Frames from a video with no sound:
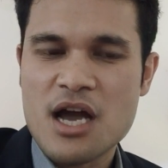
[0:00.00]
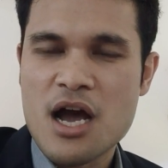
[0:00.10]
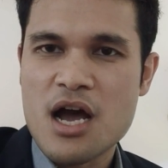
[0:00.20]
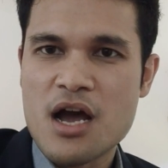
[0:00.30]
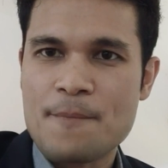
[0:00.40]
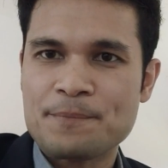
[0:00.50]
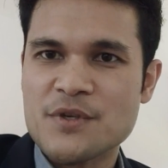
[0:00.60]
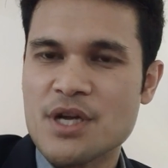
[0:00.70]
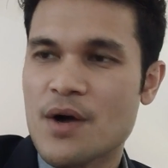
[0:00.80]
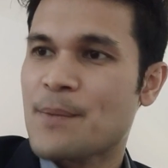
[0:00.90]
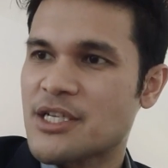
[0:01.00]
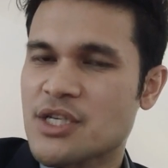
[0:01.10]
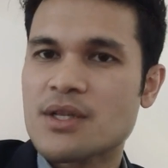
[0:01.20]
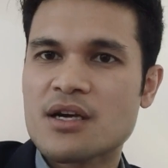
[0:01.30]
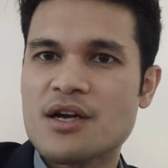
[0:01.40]
a
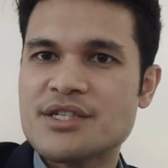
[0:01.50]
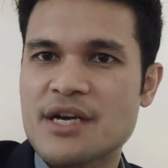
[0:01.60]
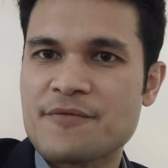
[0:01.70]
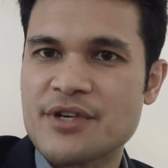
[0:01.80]
particular context.